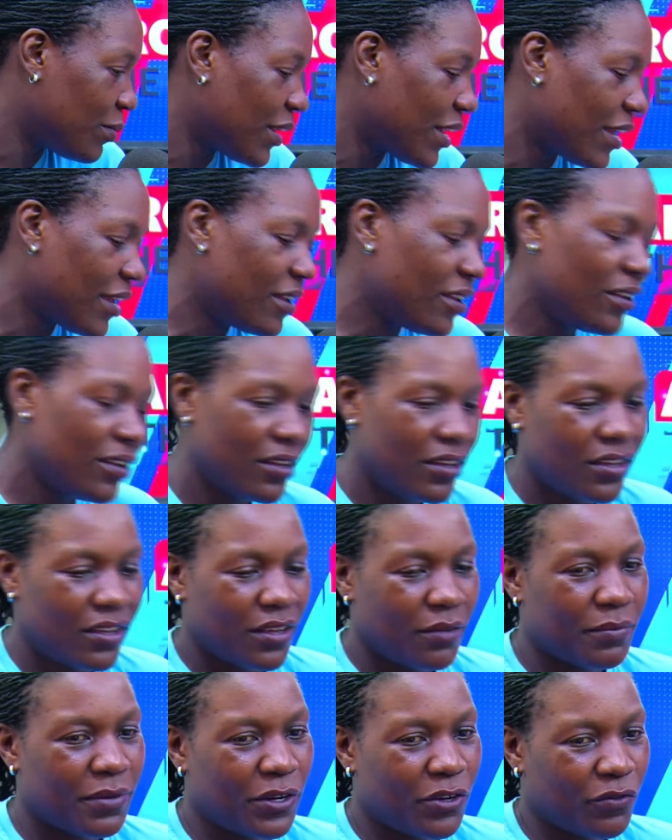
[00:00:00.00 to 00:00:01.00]
play,
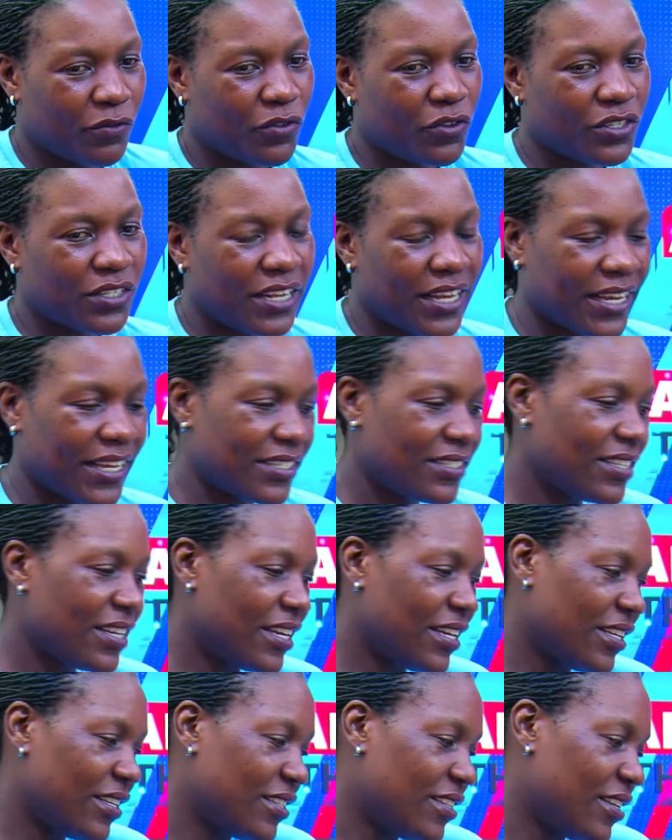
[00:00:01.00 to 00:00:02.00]
but of course, like I
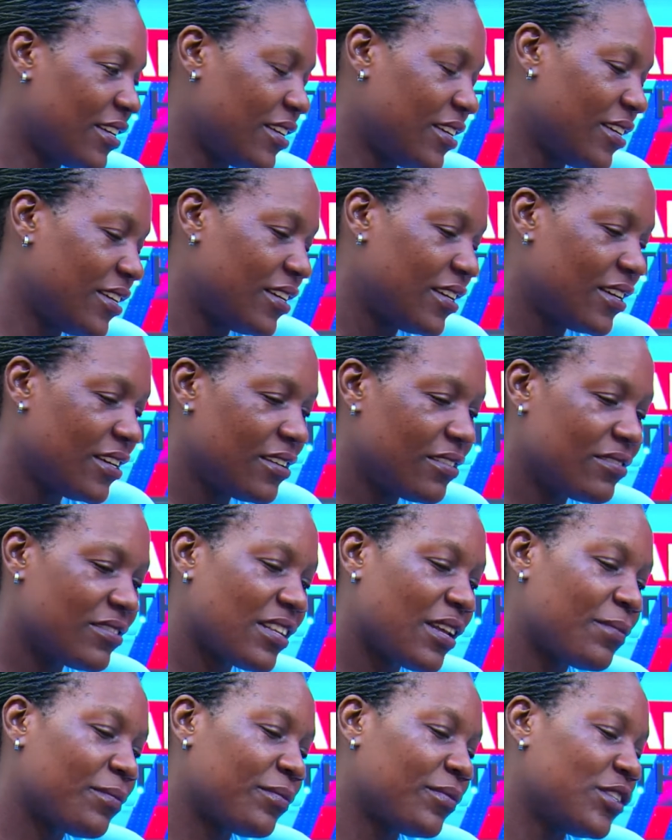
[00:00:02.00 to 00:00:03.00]
said,
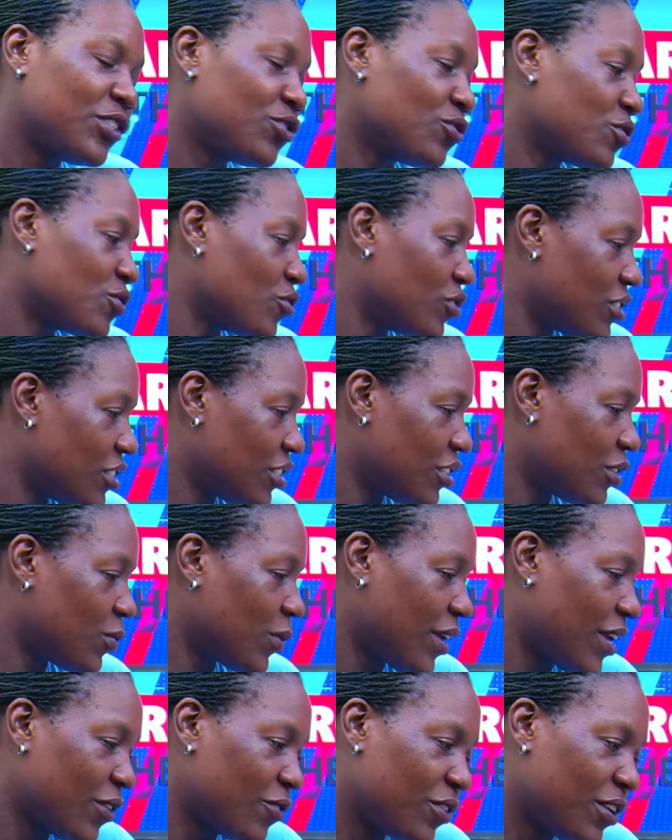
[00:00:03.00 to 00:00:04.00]
some issues got in the
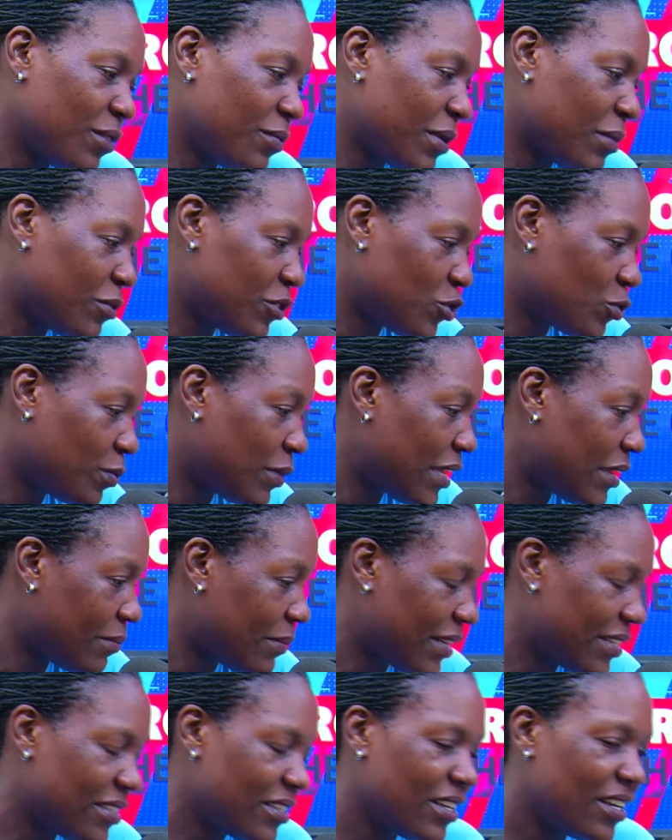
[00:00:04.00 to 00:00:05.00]
way. I couldn't be able to play,
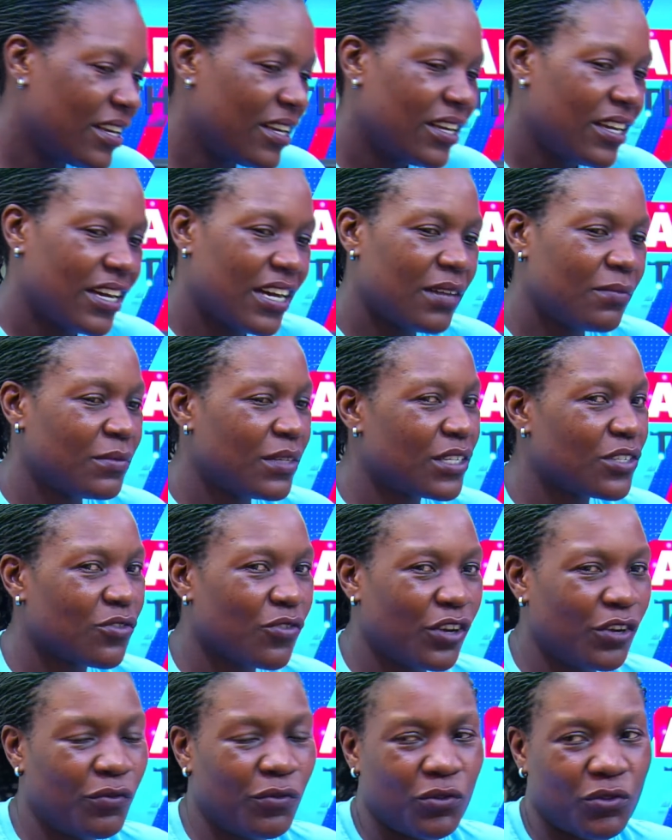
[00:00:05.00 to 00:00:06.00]
but I'm just
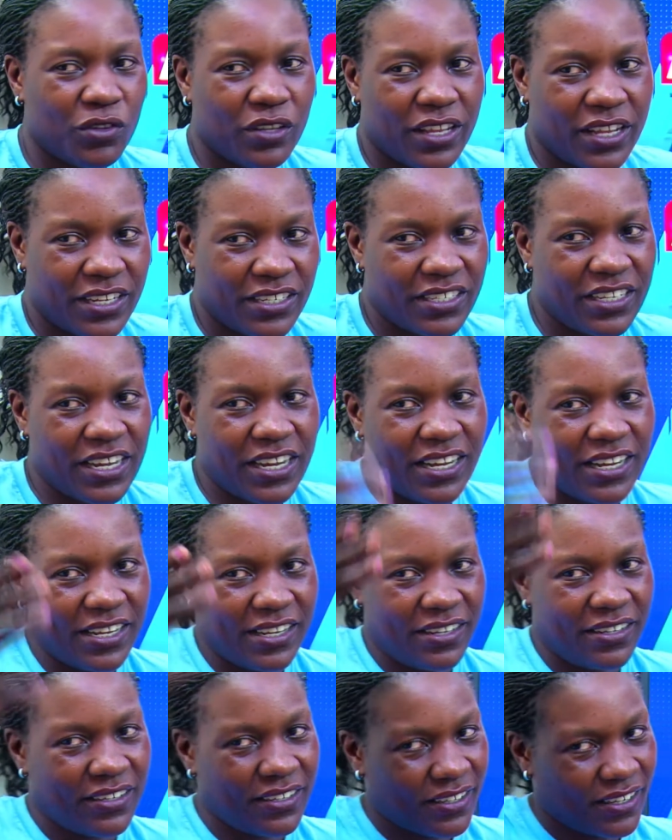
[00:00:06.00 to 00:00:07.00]
grateful that
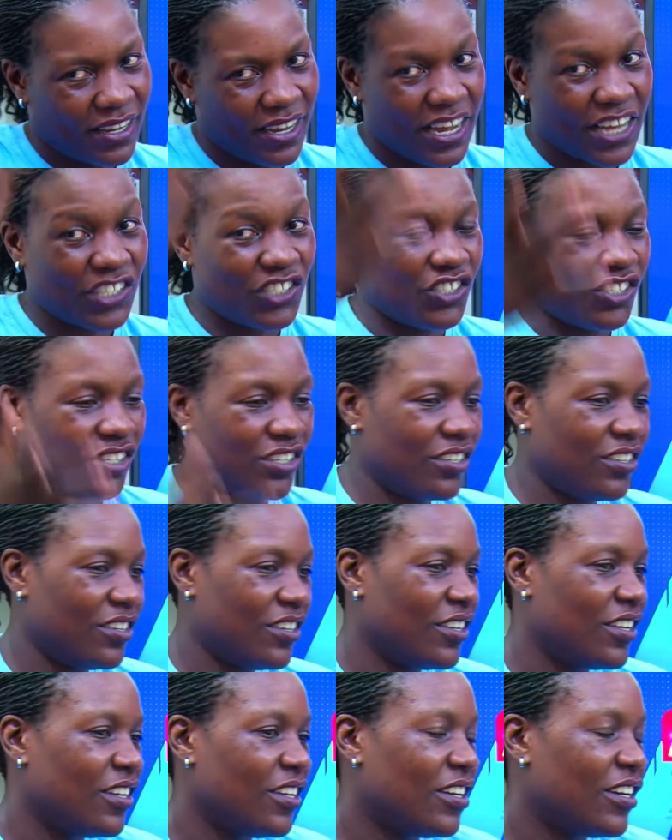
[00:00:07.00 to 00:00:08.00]
Haji
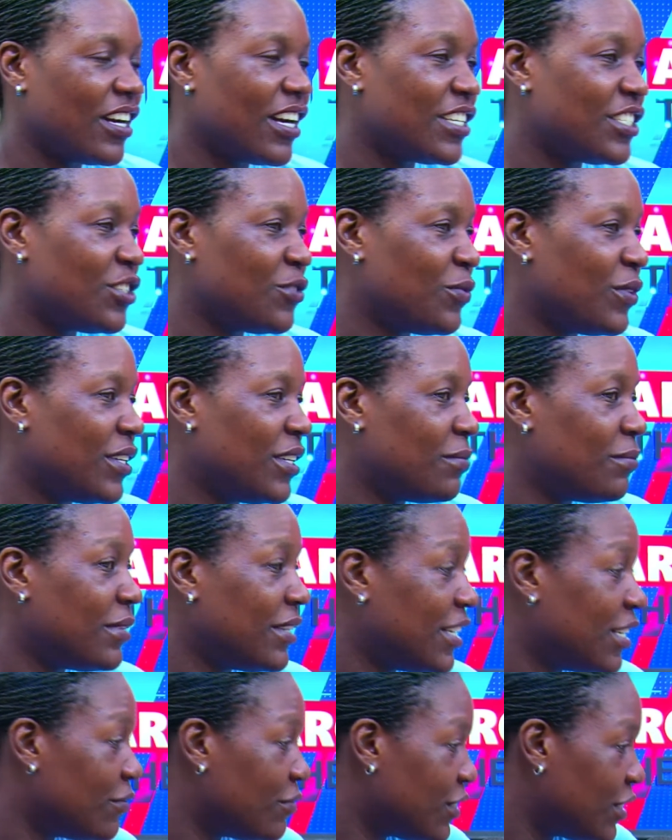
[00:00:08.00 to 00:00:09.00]
really
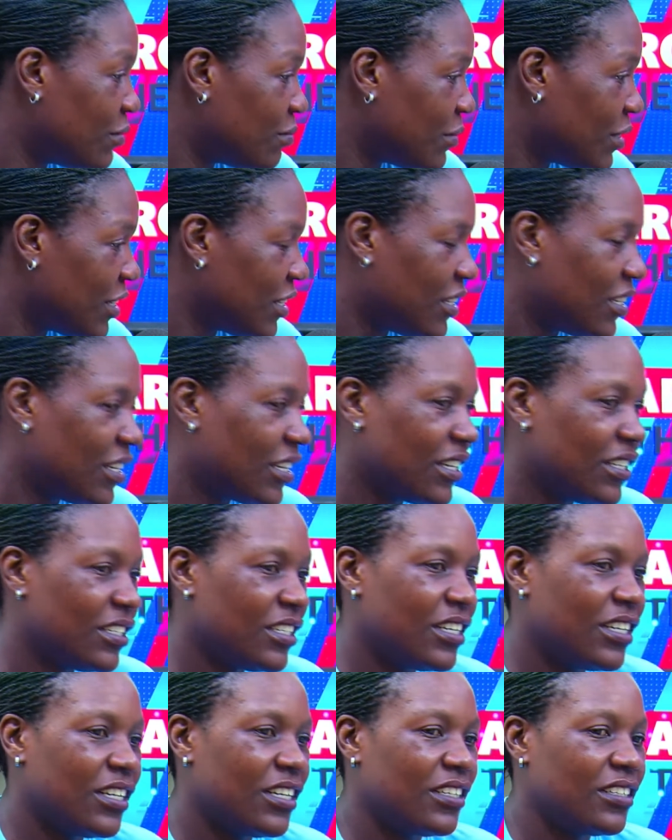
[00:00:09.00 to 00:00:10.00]
believed in me,
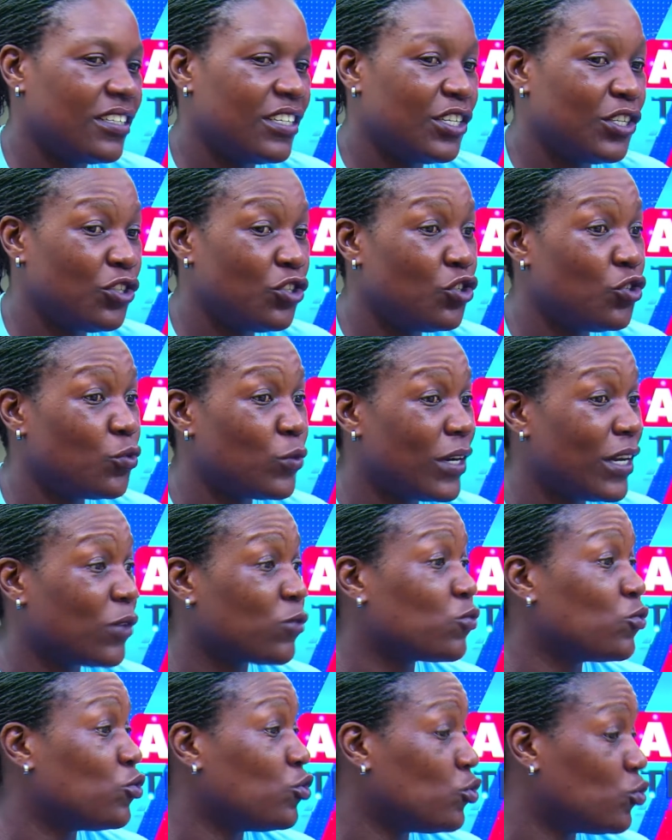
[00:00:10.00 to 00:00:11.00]
and he knew what I
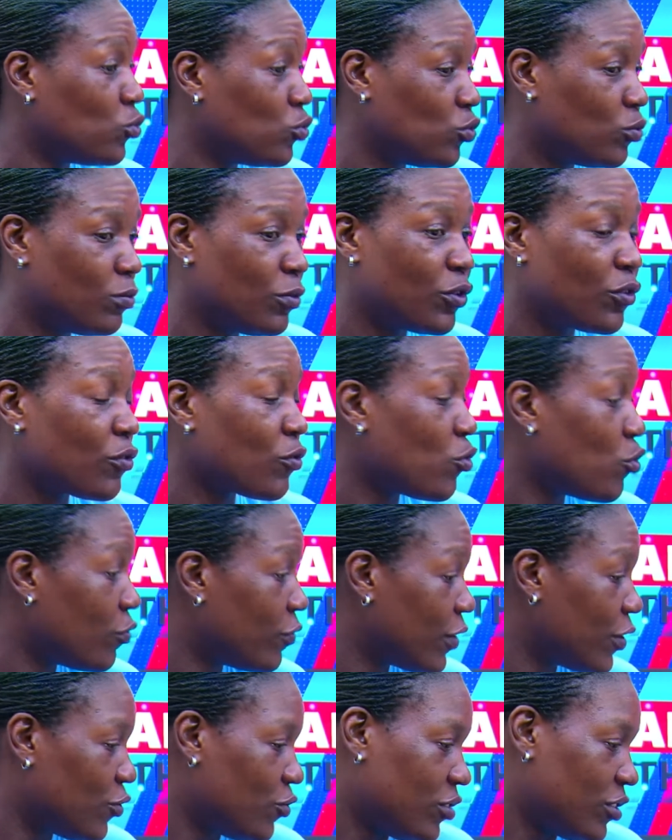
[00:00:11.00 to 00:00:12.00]
could do both off
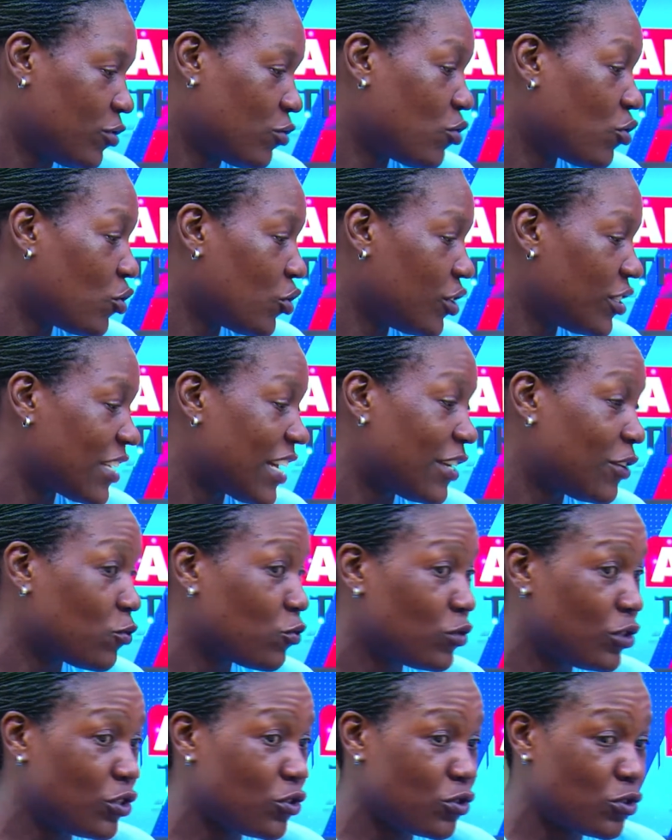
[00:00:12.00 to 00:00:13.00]
and on the court, and he
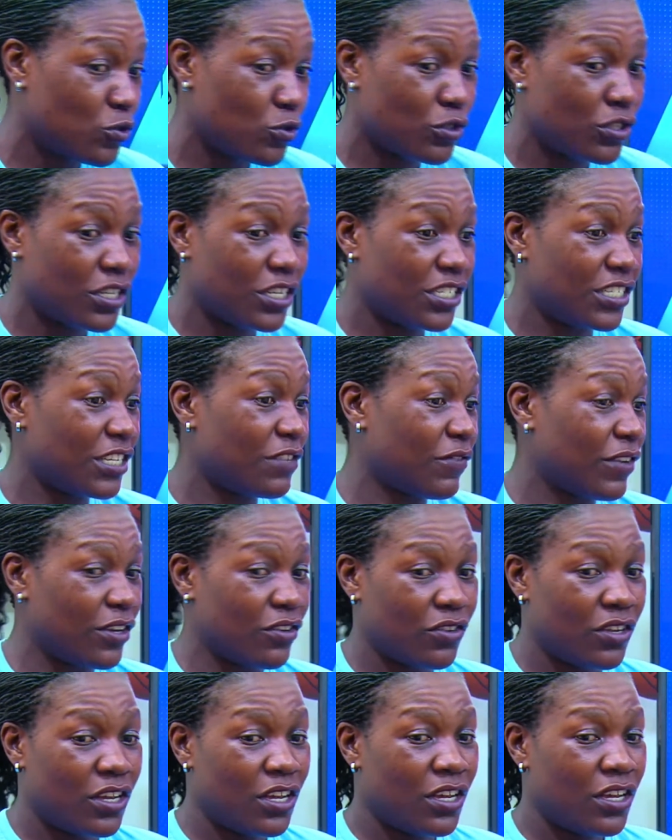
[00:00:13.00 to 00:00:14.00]
could use to see it
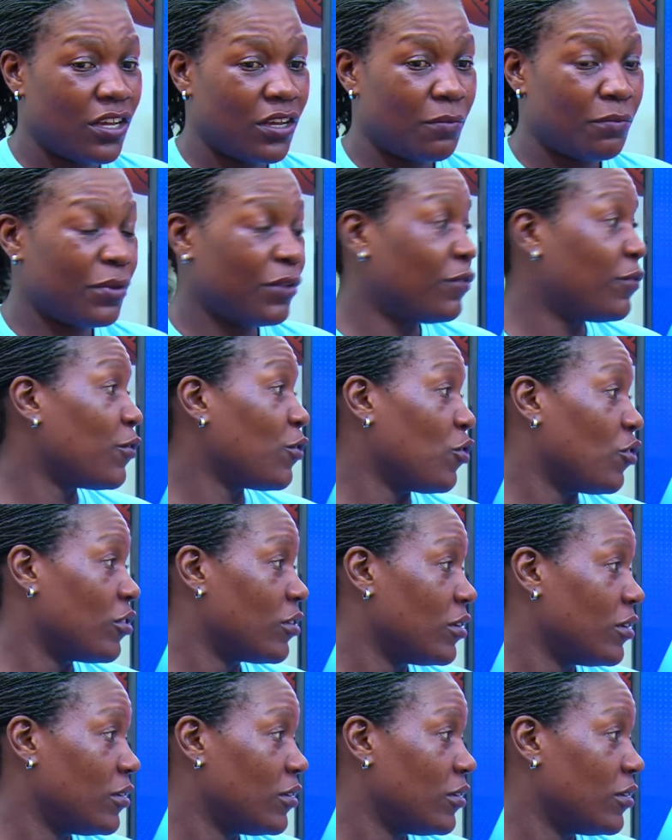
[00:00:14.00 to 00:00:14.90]
even before